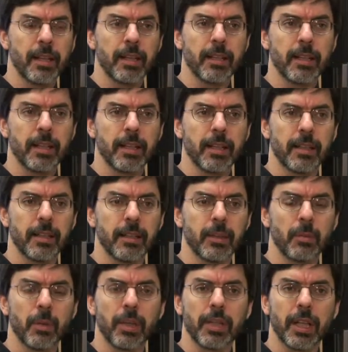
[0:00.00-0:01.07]

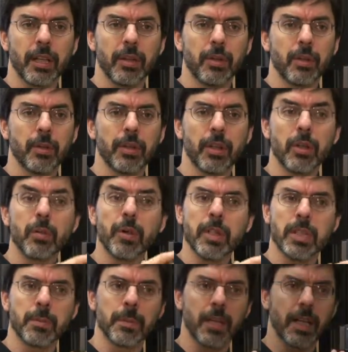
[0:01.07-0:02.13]
the work that you're doing, the new
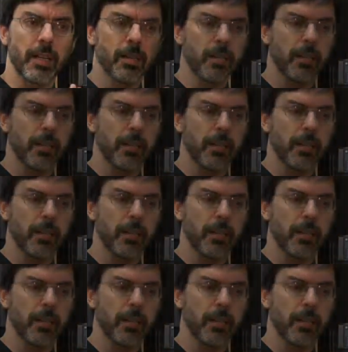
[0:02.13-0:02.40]
instrument that you're